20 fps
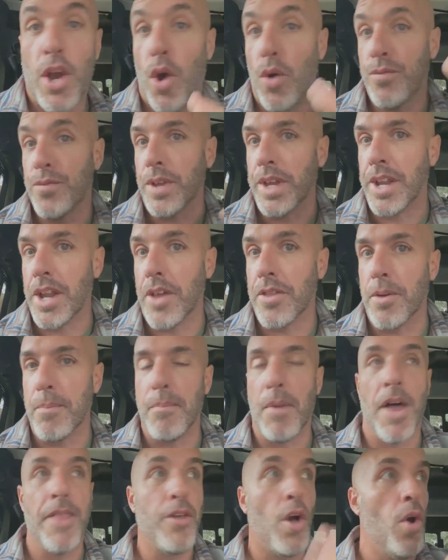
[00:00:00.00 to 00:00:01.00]
hopefully another
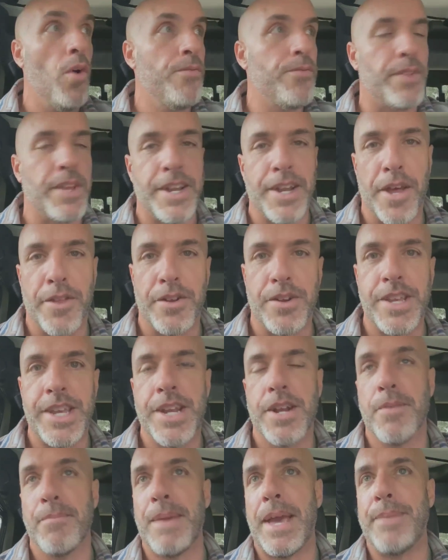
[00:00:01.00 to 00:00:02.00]
month, hopefully another
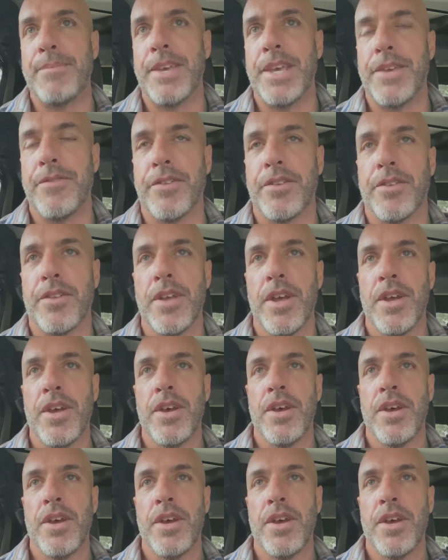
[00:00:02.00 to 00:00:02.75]
year, maybe even